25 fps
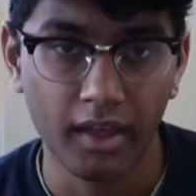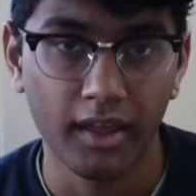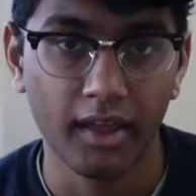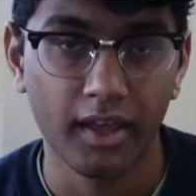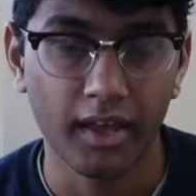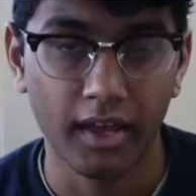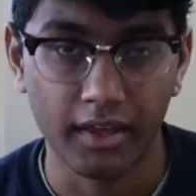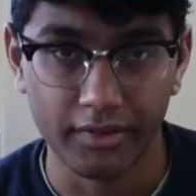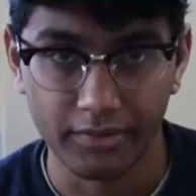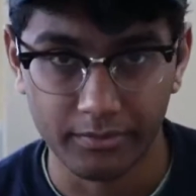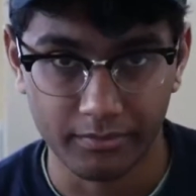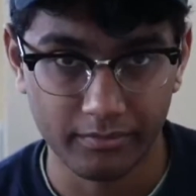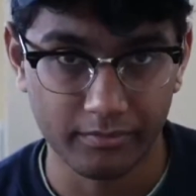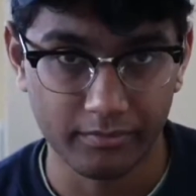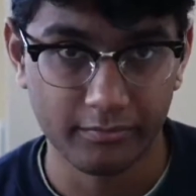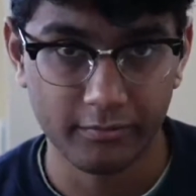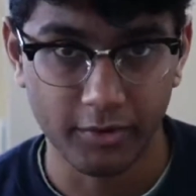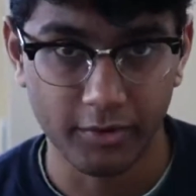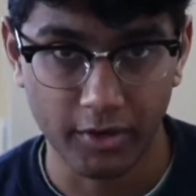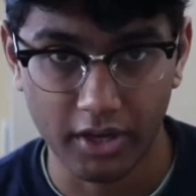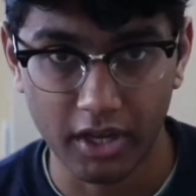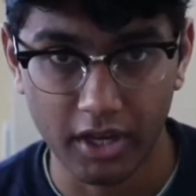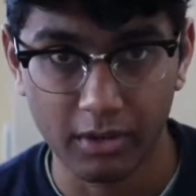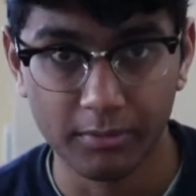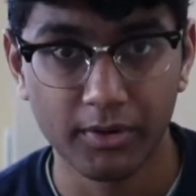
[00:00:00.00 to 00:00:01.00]
And for
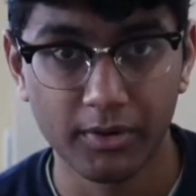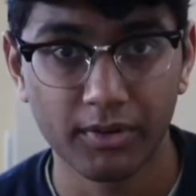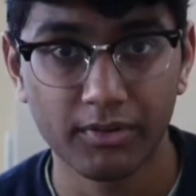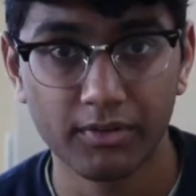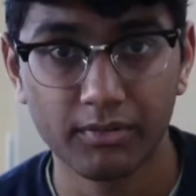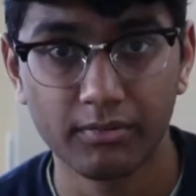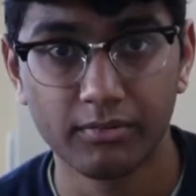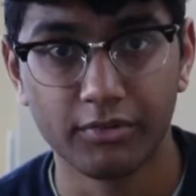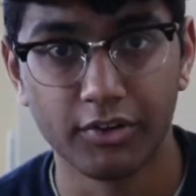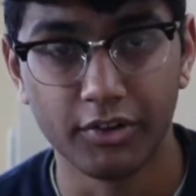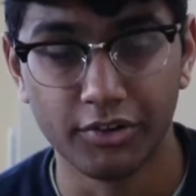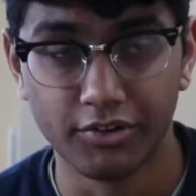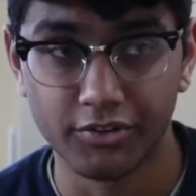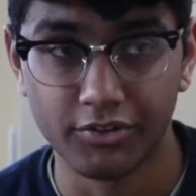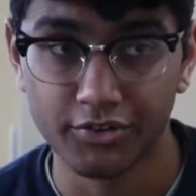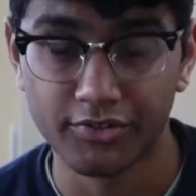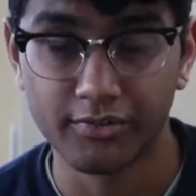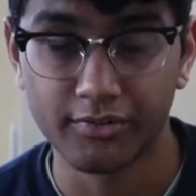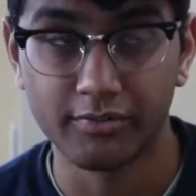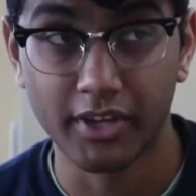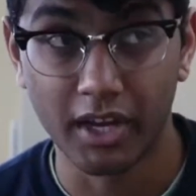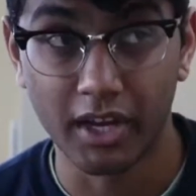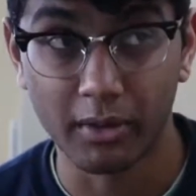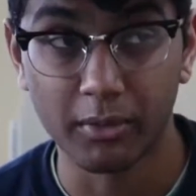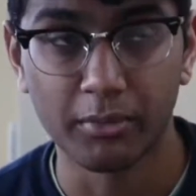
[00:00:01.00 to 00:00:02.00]
cameras, there's
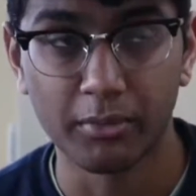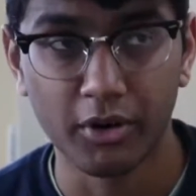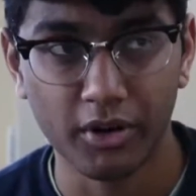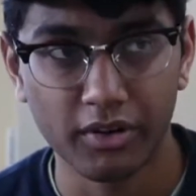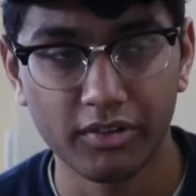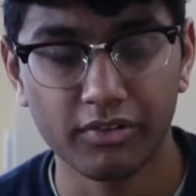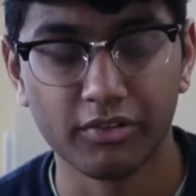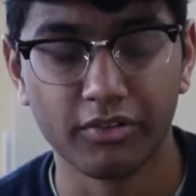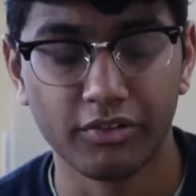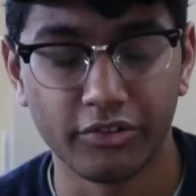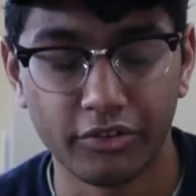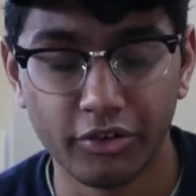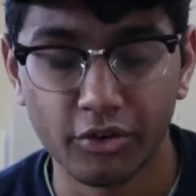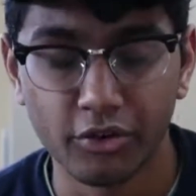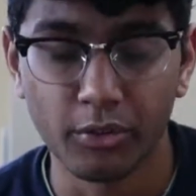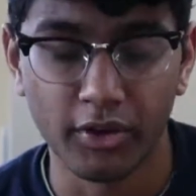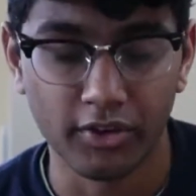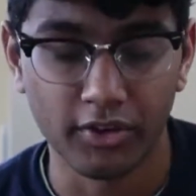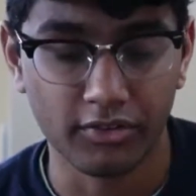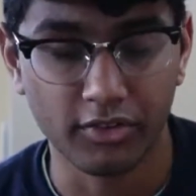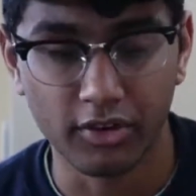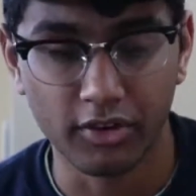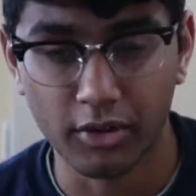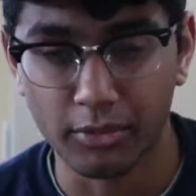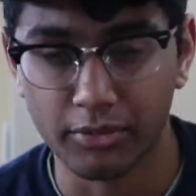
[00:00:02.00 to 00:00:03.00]
camera bodies, there's two ways
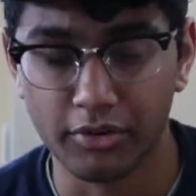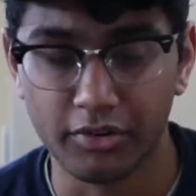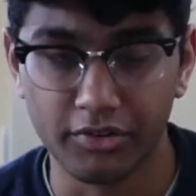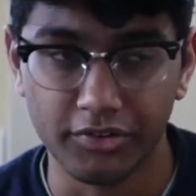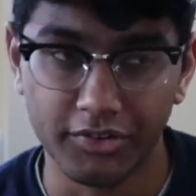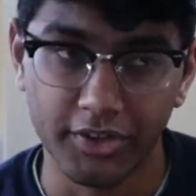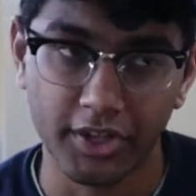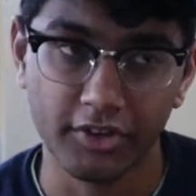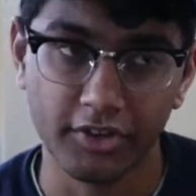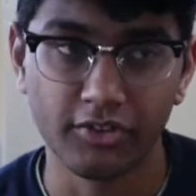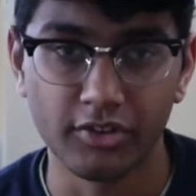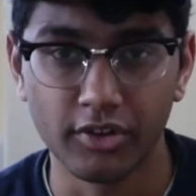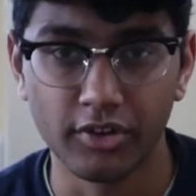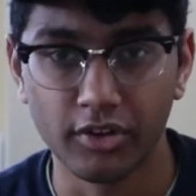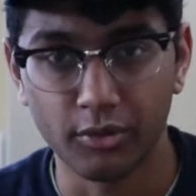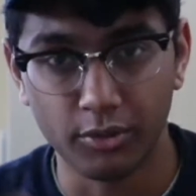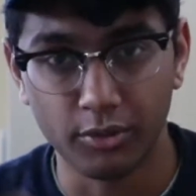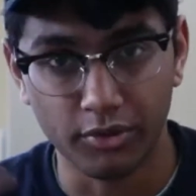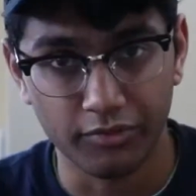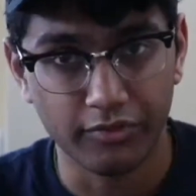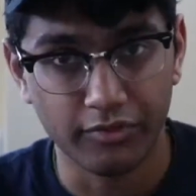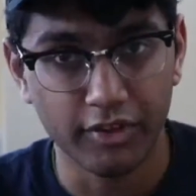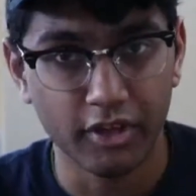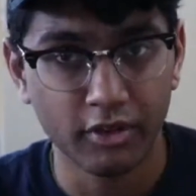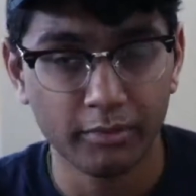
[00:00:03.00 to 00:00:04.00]
to go. There's digital or
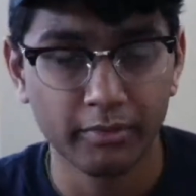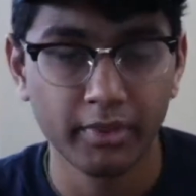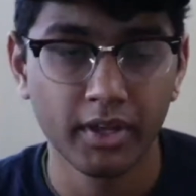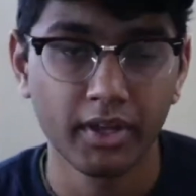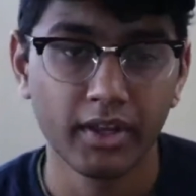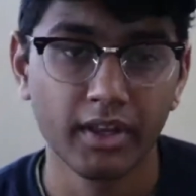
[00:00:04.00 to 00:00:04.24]
film.